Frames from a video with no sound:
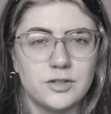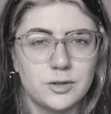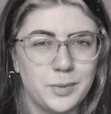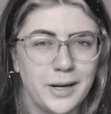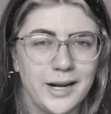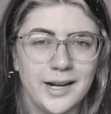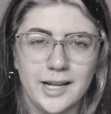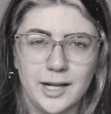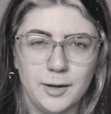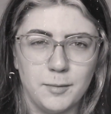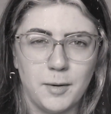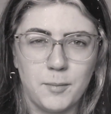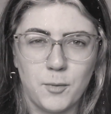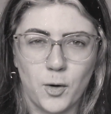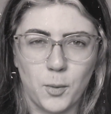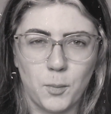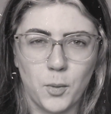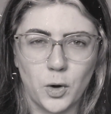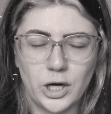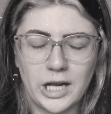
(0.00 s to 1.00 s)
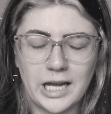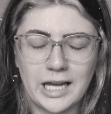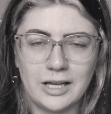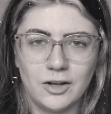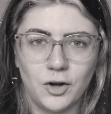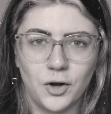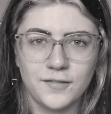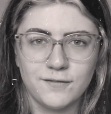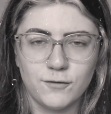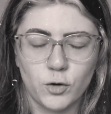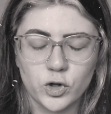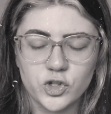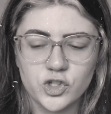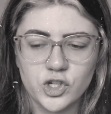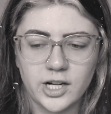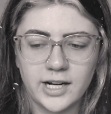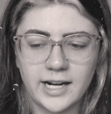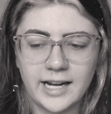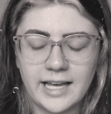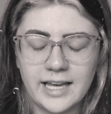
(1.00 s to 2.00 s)
spent a little bit more money,
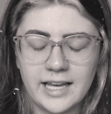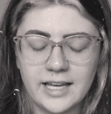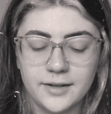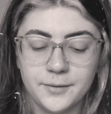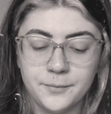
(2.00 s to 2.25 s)
unfortunately.